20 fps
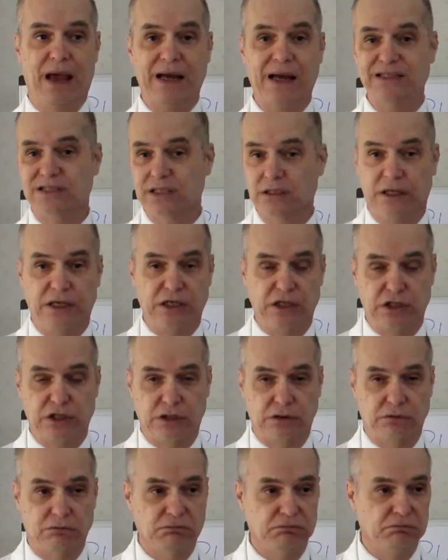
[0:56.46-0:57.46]

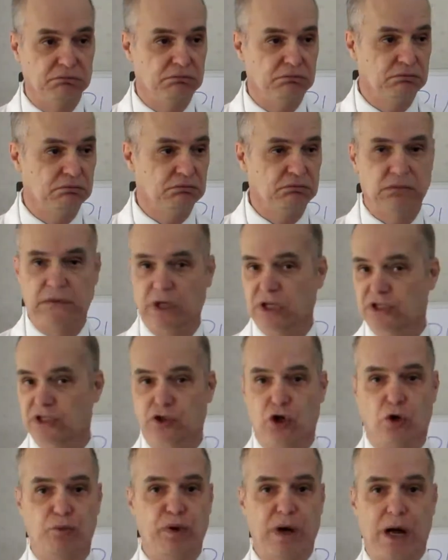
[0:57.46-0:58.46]
Exhalation is
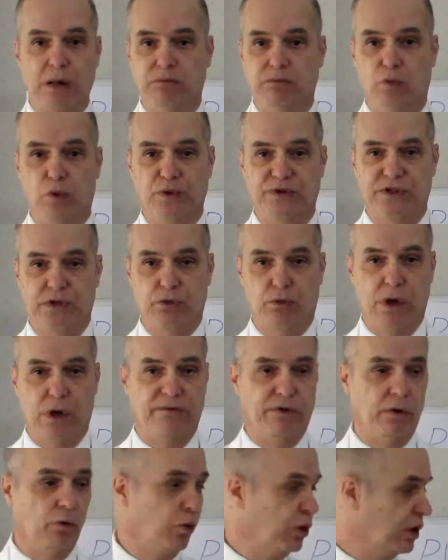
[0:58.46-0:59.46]
no problem
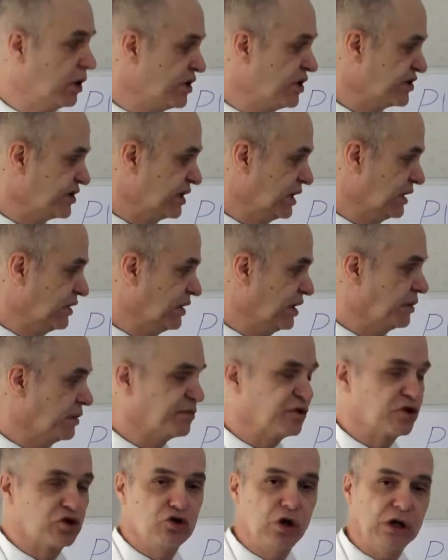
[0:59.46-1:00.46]
whatsoever, whereas in the
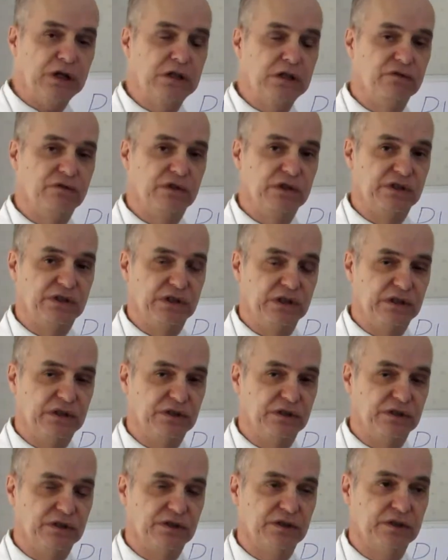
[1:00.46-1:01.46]
obstructive
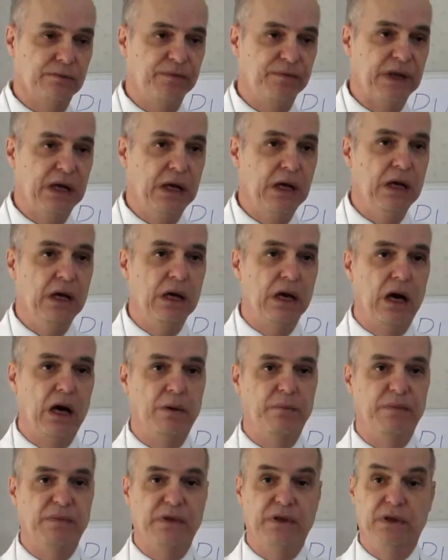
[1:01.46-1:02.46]
diseases,
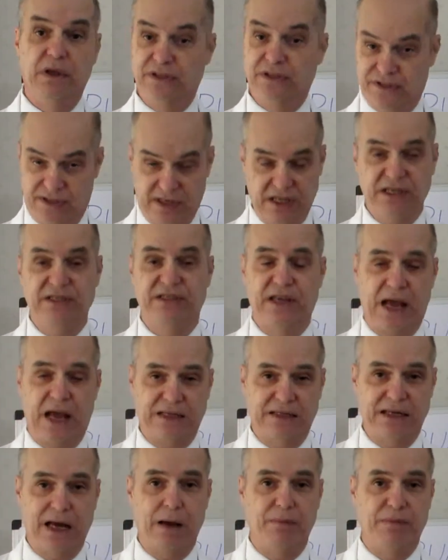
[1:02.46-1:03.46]
it's the
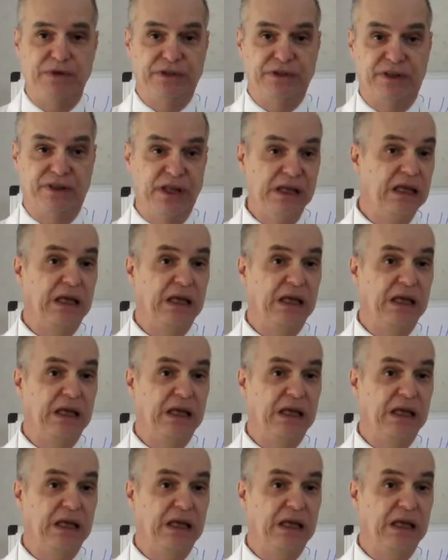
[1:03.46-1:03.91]
exact opposite.